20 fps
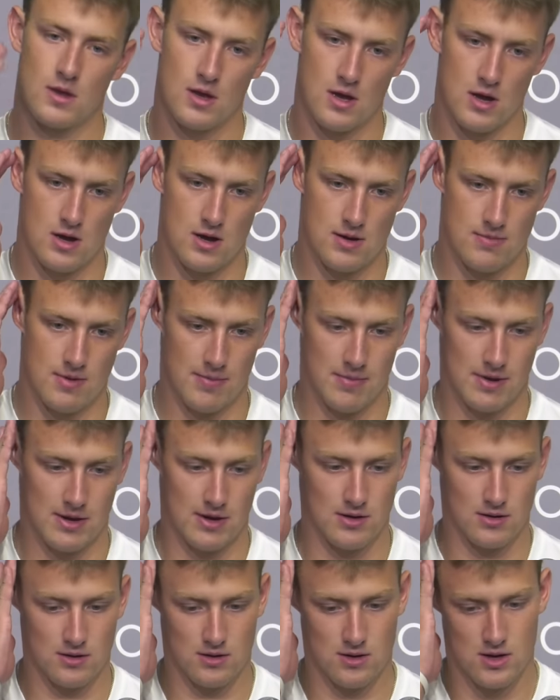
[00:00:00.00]
I got
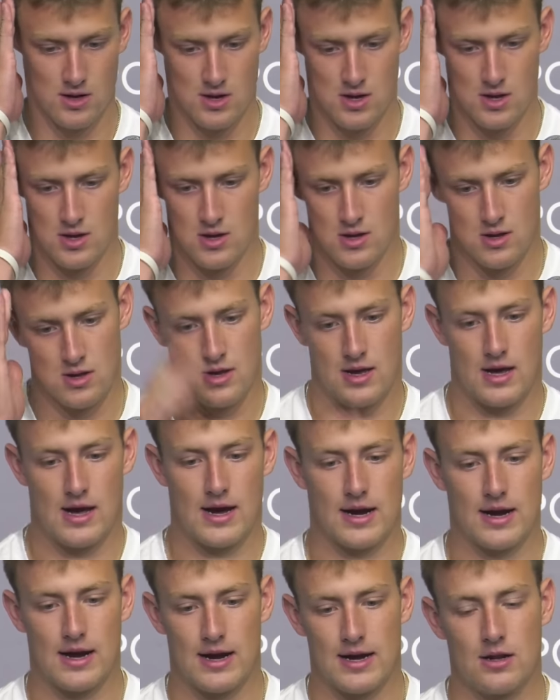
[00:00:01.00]

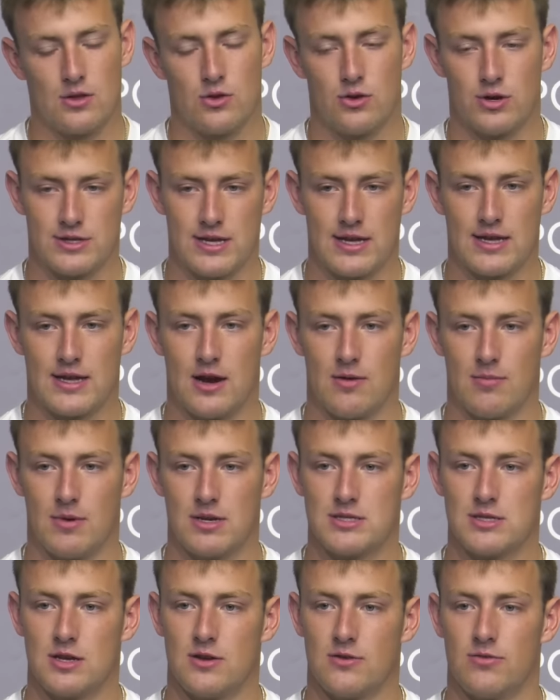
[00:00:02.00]
to learn to take care of
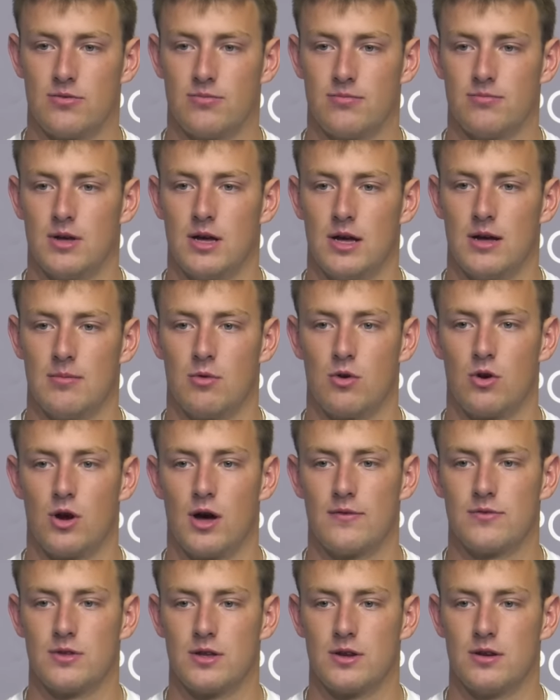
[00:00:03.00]
myself more
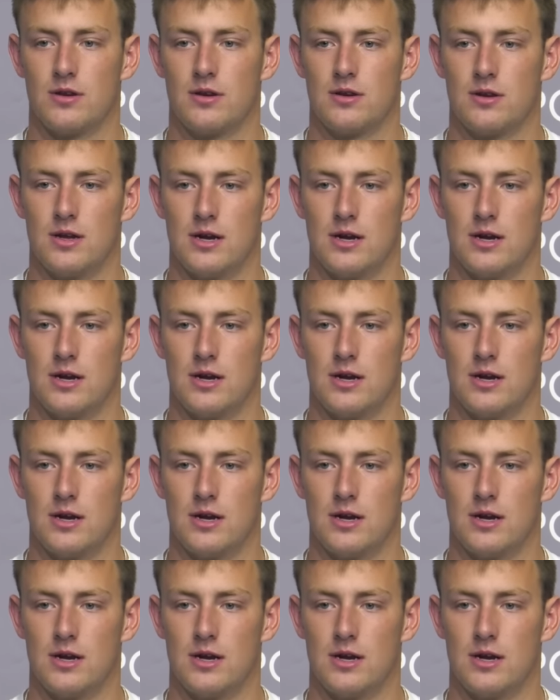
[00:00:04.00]
often,